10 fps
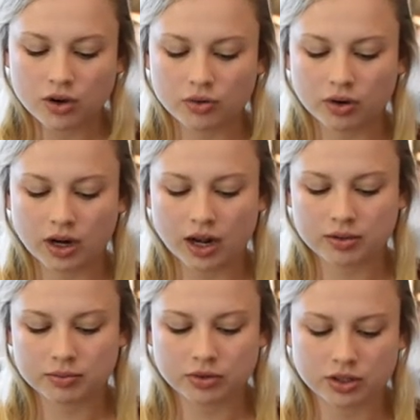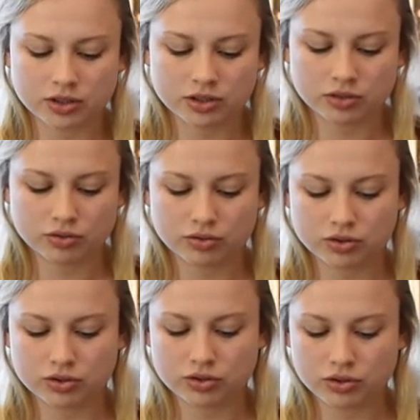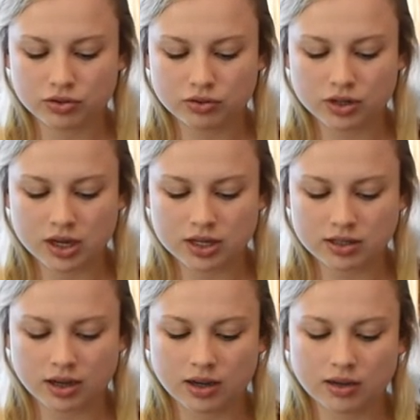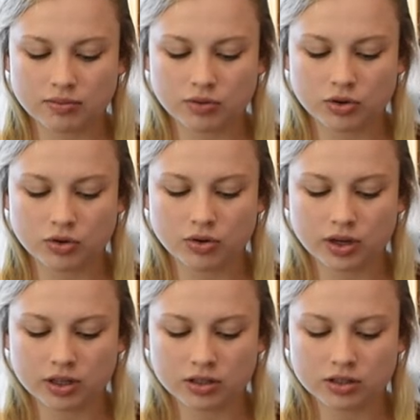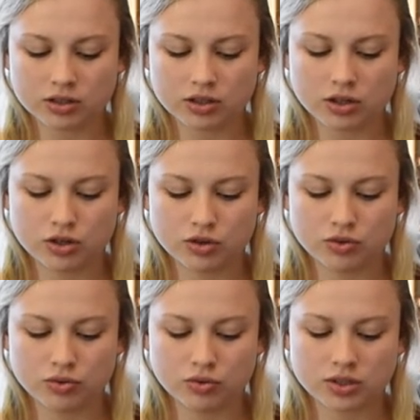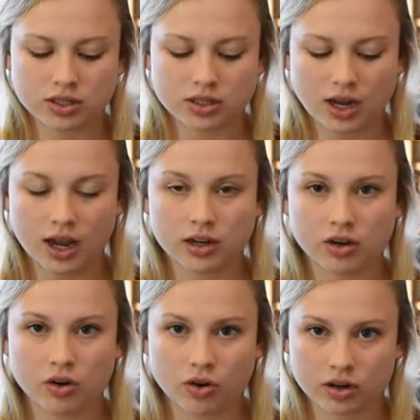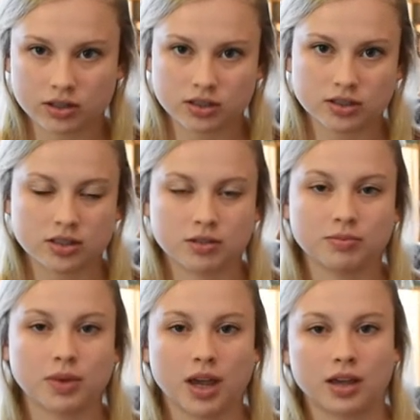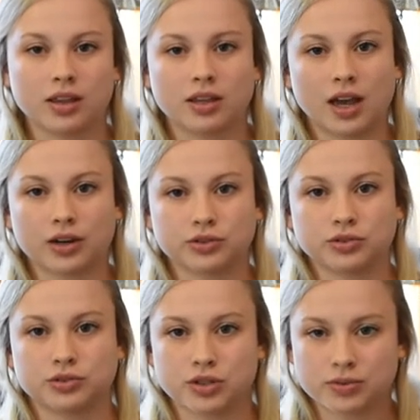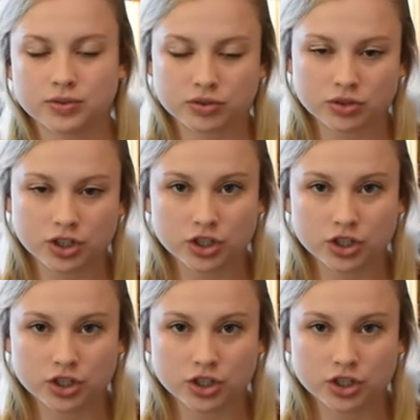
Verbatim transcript: What I'm going to do is I'm going to use 10 corks to make the actual Christmas tree